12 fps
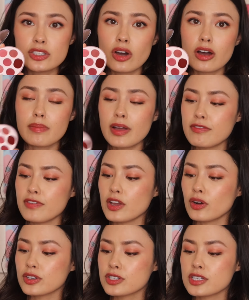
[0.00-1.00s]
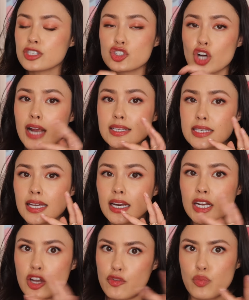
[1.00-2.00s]
dug my finger into this trying to get
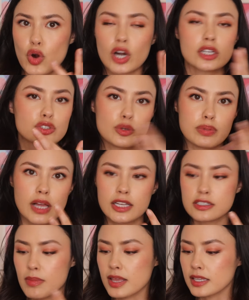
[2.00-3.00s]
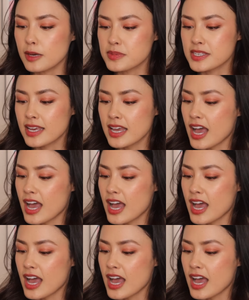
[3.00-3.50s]
enough product to apply onto my lips.